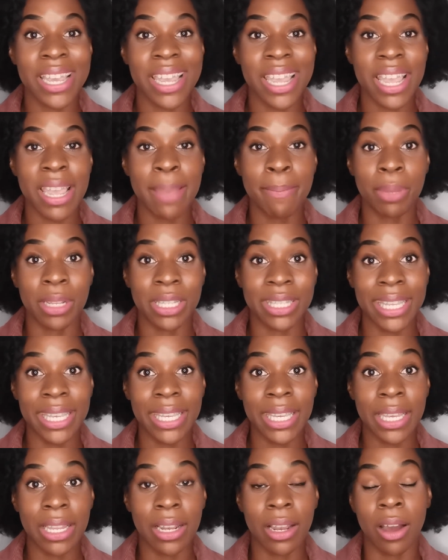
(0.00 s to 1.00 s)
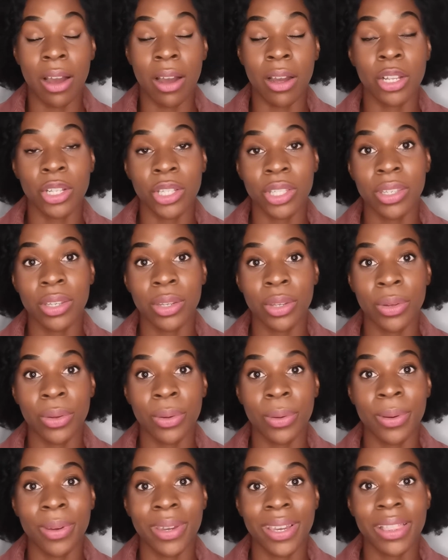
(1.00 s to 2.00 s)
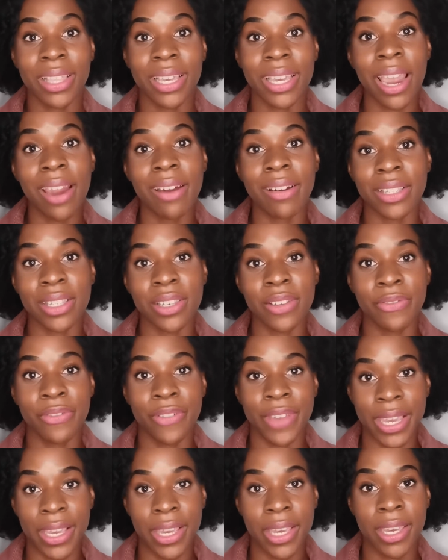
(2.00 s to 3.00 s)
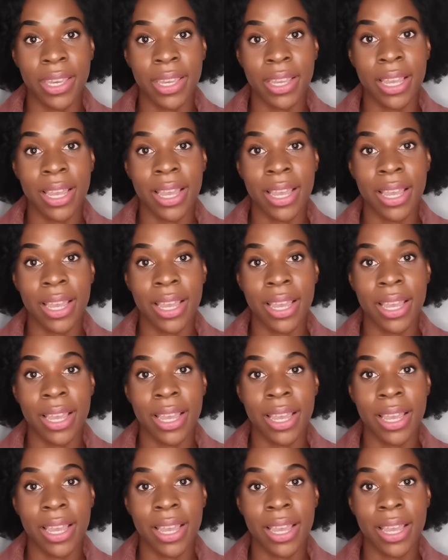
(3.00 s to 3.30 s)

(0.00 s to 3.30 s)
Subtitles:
in particular to the character Vic,